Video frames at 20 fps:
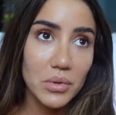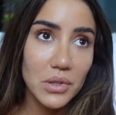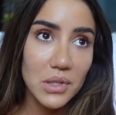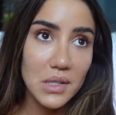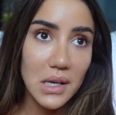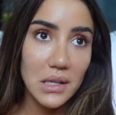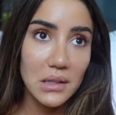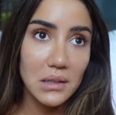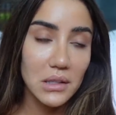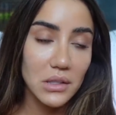
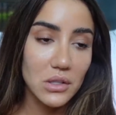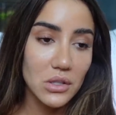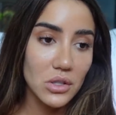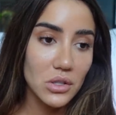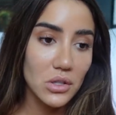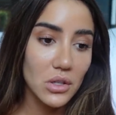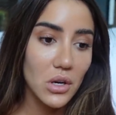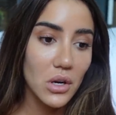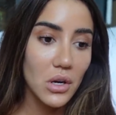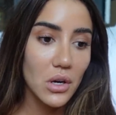
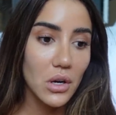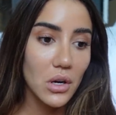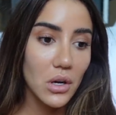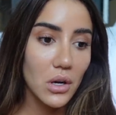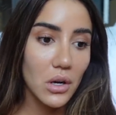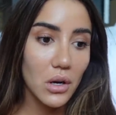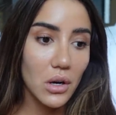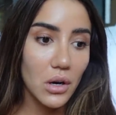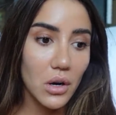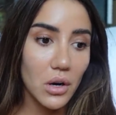percentage
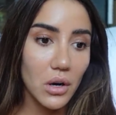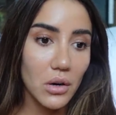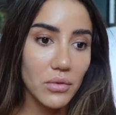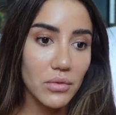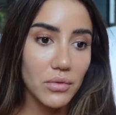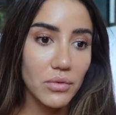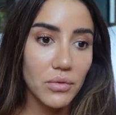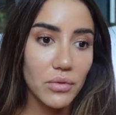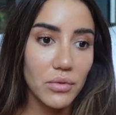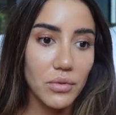
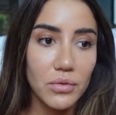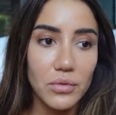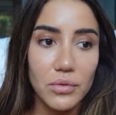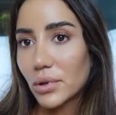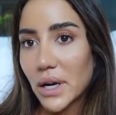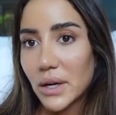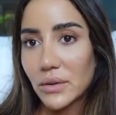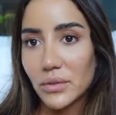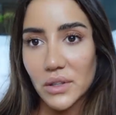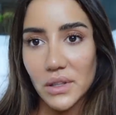of
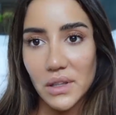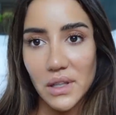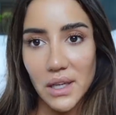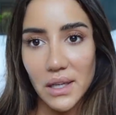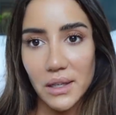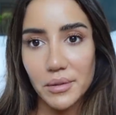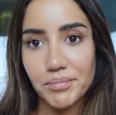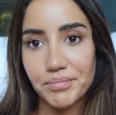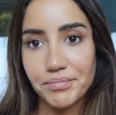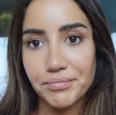
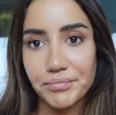everything.